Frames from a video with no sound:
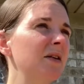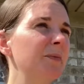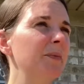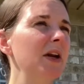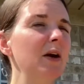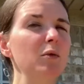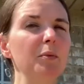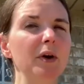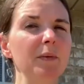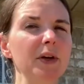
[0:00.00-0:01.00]
But I will
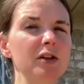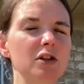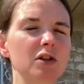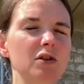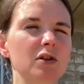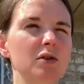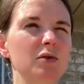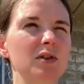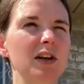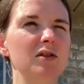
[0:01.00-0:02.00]
probably adjust our
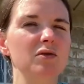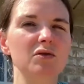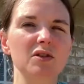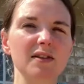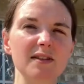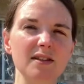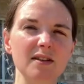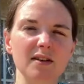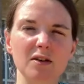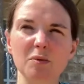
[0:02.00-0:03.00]
school schedule just a
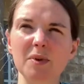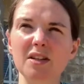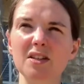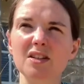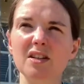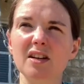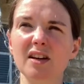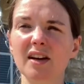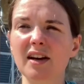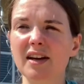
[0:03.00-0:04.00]
little bit this year
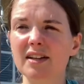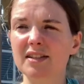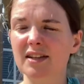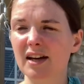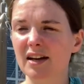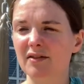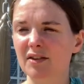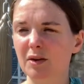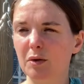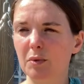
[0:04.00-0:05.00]
to kind of
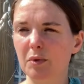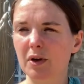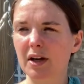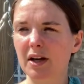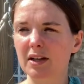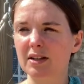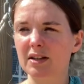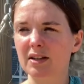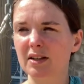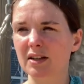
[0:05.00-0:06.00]
incorporate
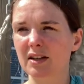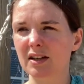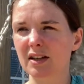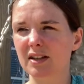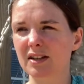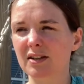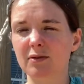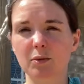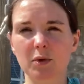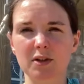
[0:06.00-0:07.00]
the
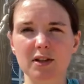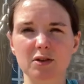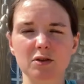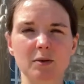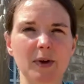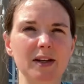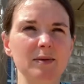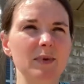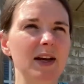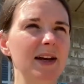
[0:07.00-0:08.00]
different work schedule that my
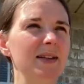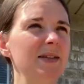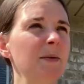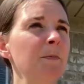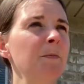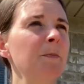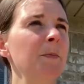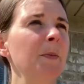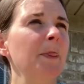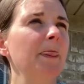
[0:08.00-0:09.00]
husband has.
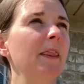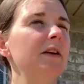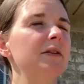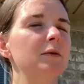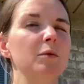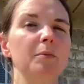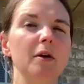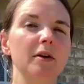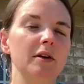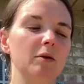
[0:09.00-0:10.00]
So we'll
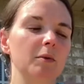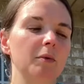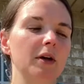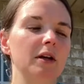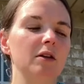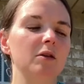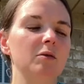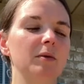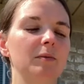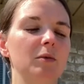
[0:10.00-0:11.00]
probably incorporate a little
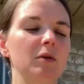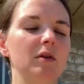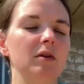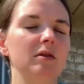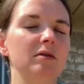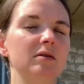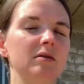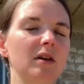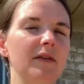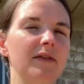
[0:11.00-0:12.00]
bit more
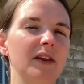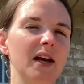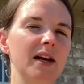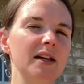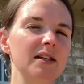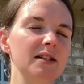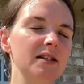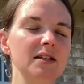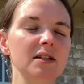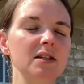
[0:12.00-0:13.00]
of that
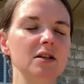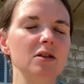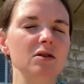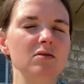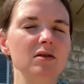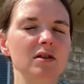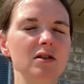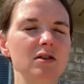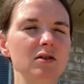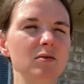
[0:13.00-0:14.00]
into it
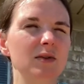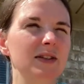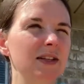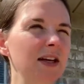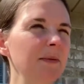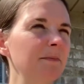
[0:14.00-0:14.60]
this year. We'll see.